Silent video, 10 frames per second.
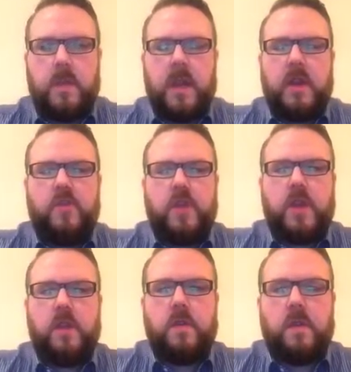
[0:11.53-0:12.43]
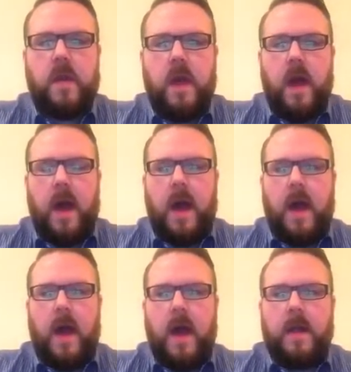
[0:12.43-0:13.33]
been introduced,
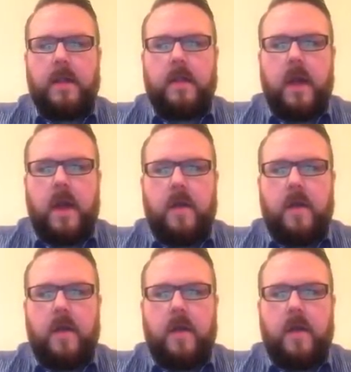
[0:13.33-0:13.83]
and